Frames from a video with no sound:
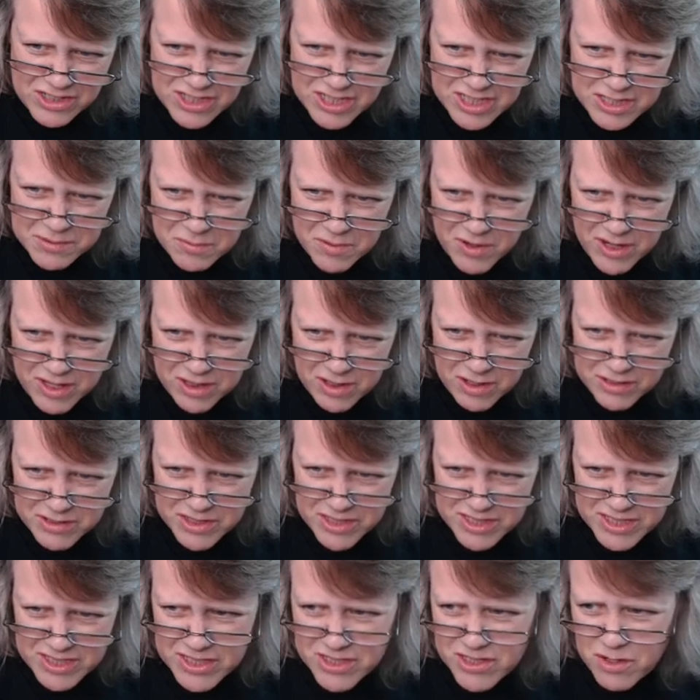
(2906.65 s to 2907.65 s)
She's pretty close.
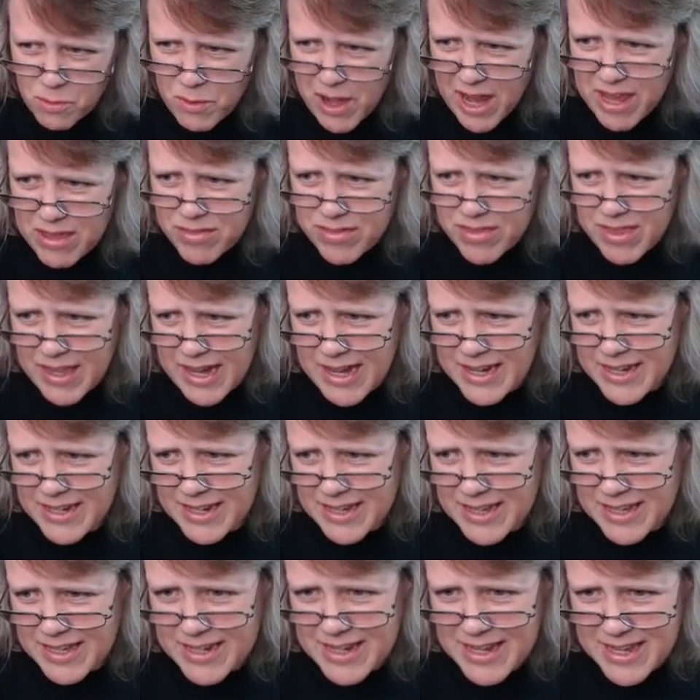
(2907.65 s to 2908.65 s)
So this is a wraith that I
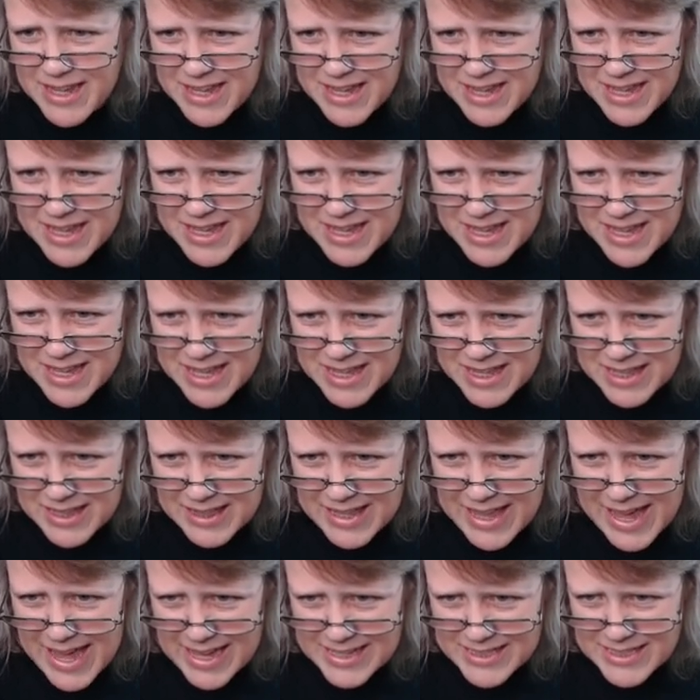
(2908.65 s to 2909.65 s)
did
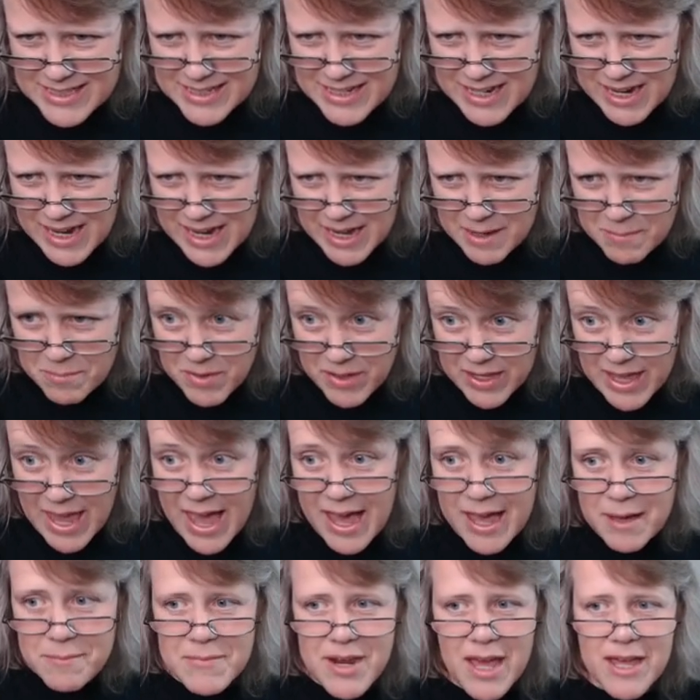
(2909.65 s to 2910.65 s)
last time. But yeah,
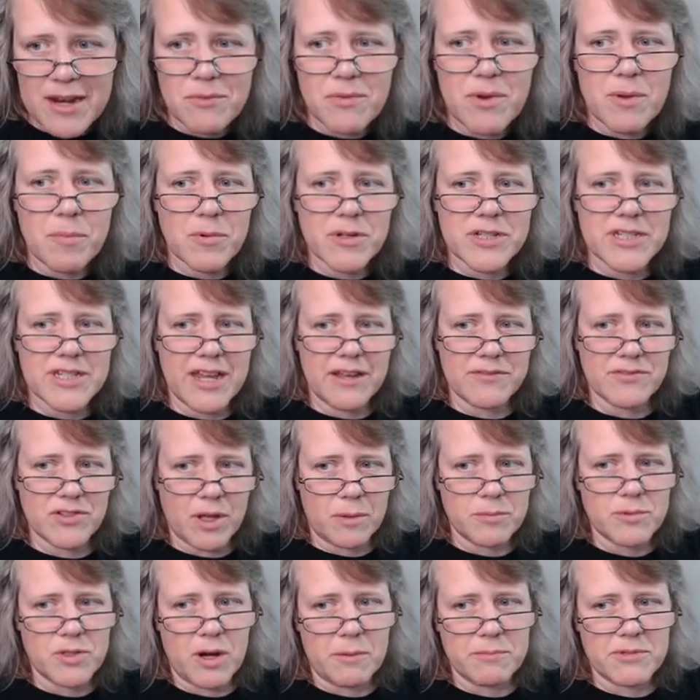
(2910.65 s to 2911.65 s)
I'm not a Reaper staff
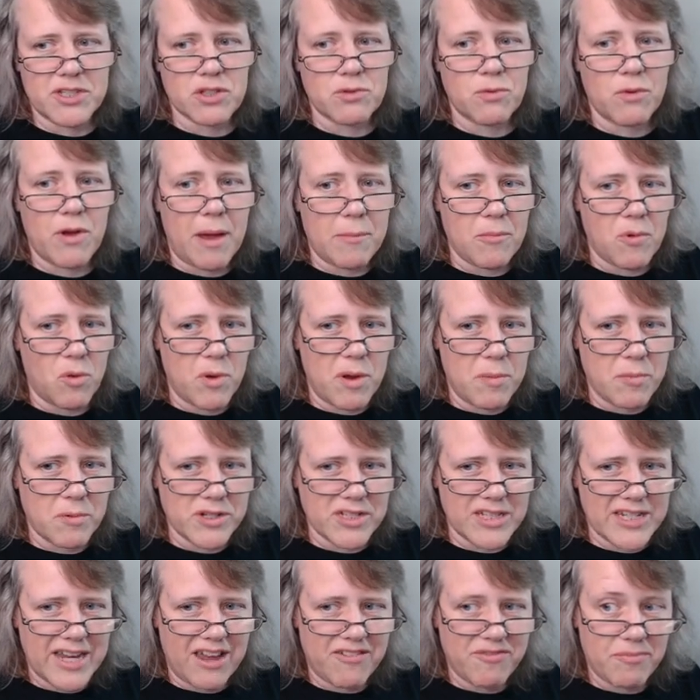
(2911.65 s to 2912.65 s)
sculptor. I'm a, I'm a Reaper
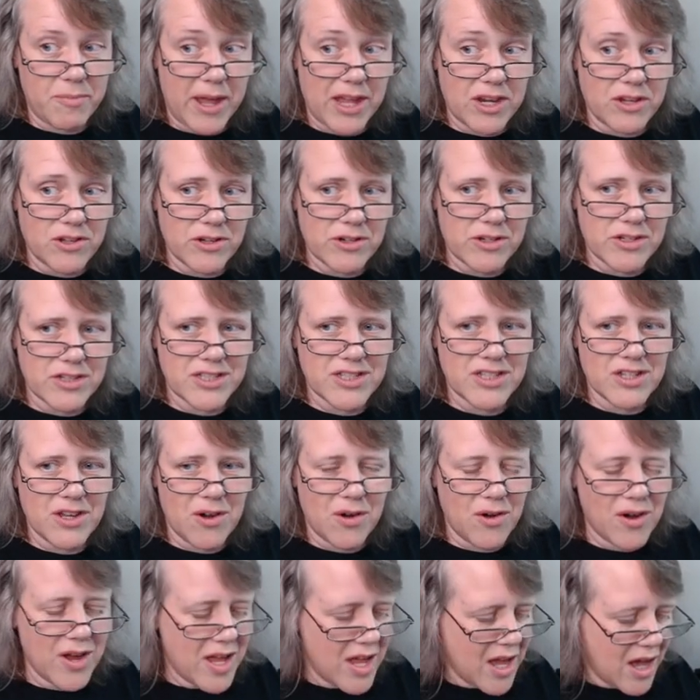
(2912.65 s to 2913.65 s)
staff painter.
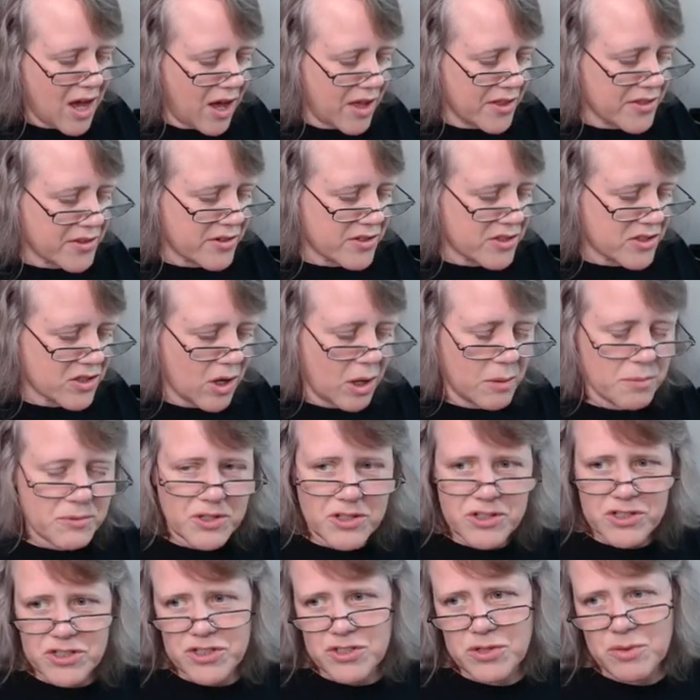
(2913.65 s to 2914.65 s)
So other
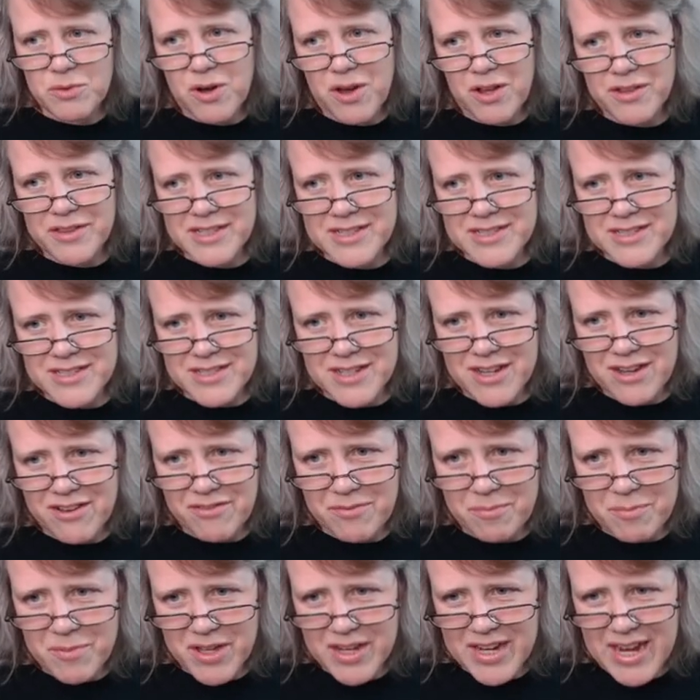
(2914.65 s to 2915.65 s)
sculptors do all this stuff,
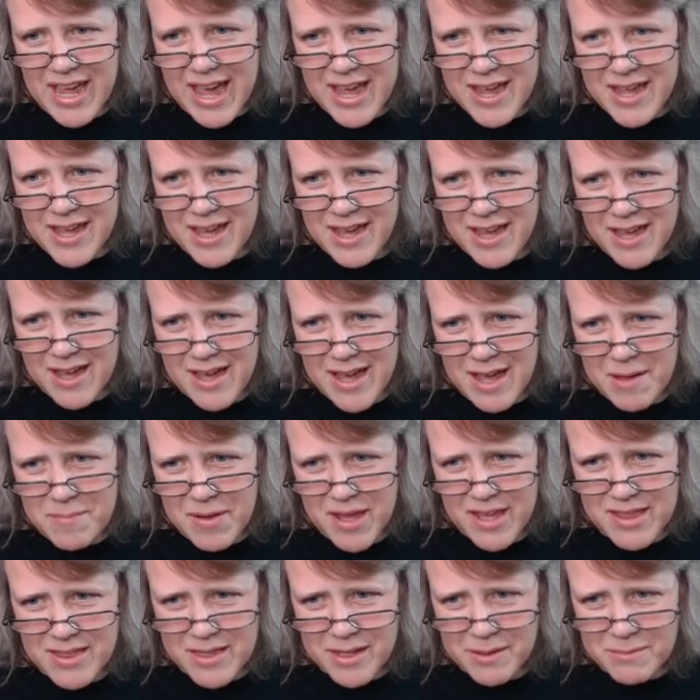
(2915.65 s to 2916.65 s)
but I uh, I
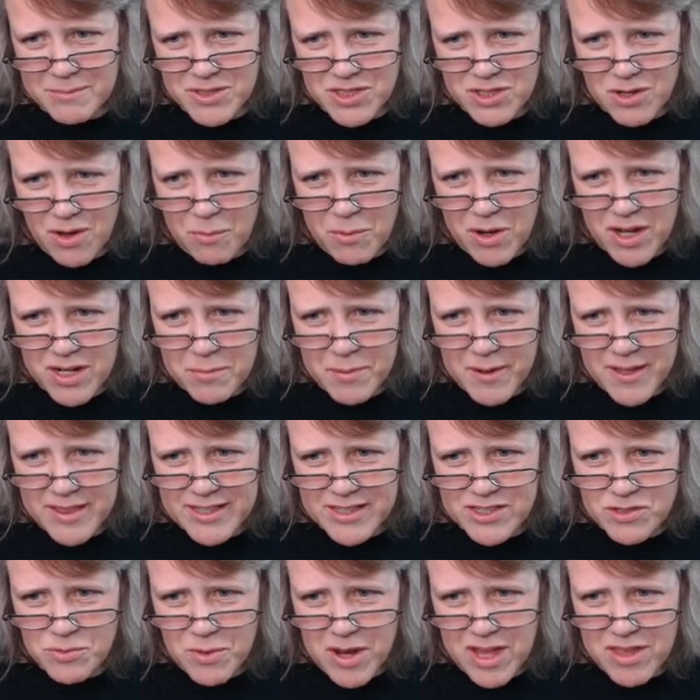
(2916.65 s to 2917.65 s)
paint them. So I wanted to paint
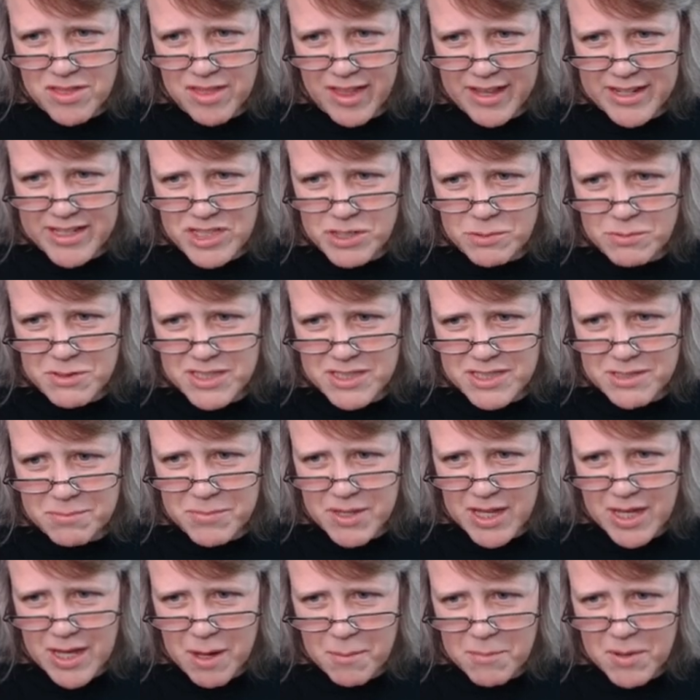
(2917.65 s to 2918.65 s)
this wraith like she was
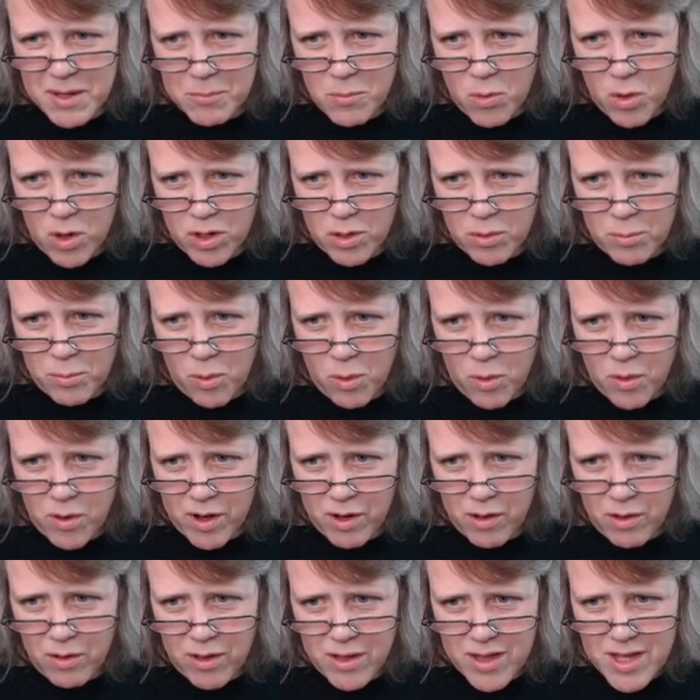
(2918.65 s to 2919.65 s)
becoming more
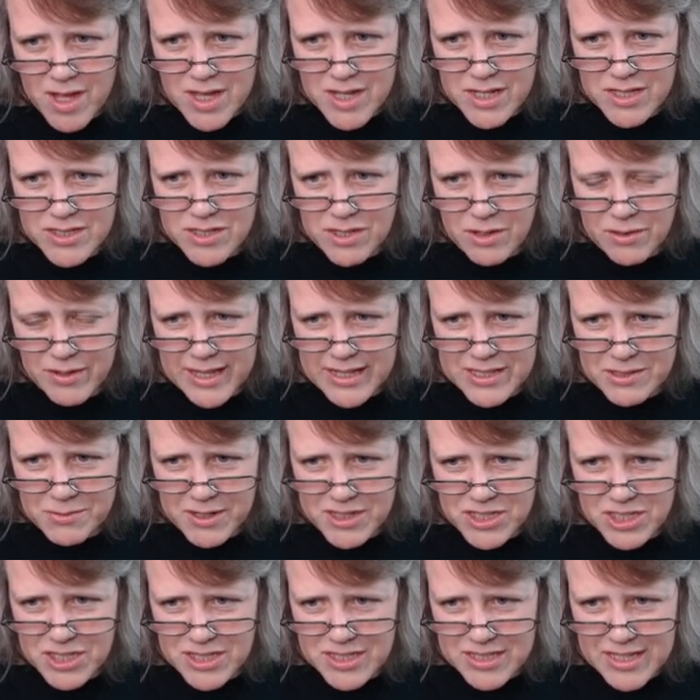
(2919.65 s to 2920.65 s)
corporeal. So that's why
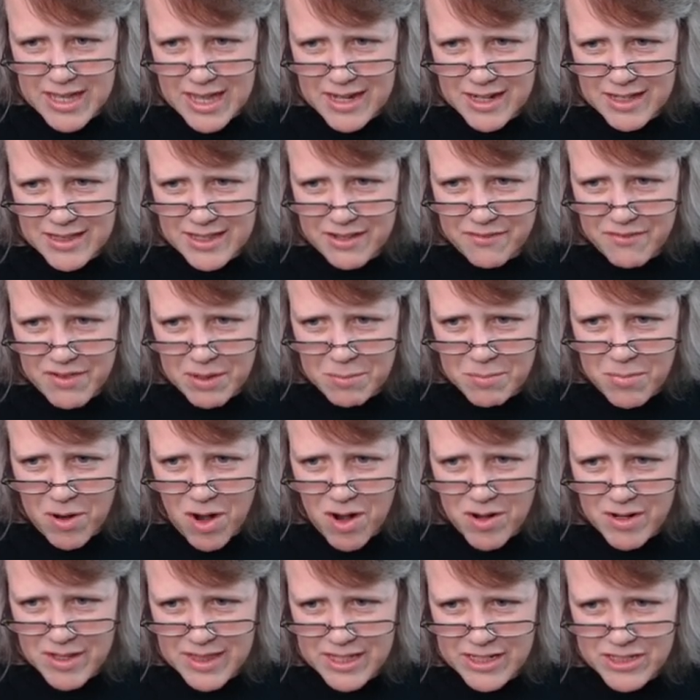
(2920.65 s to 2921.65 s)
she's got a living
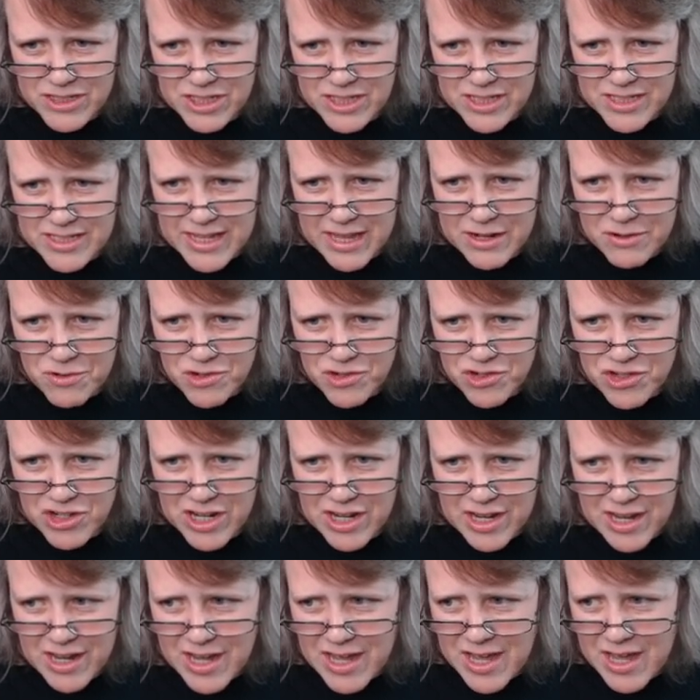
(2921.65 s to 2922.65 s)
part, and then she's
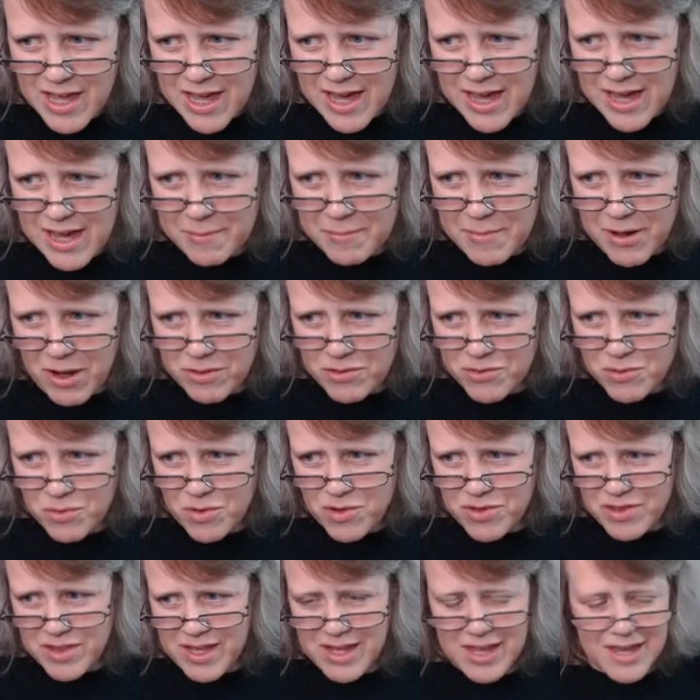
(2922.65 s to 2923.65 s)
energy um, out
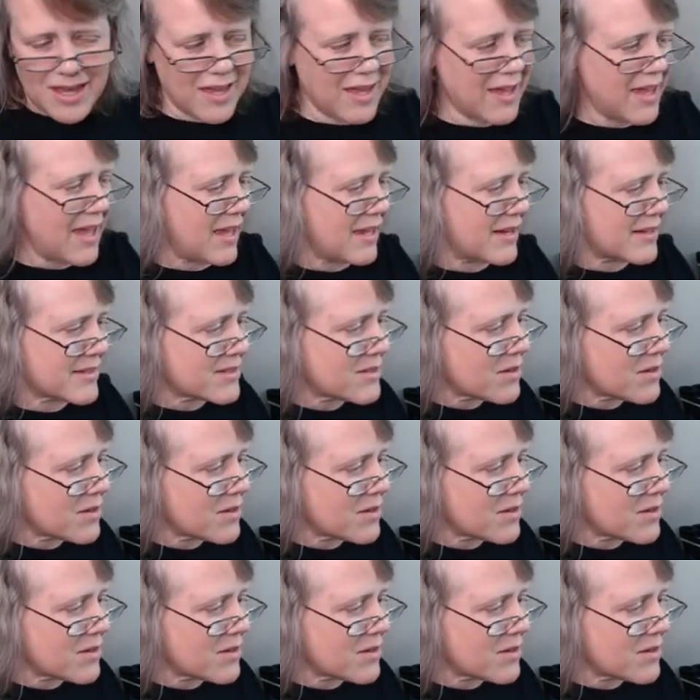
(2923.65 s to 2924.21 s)
toward the uh, end.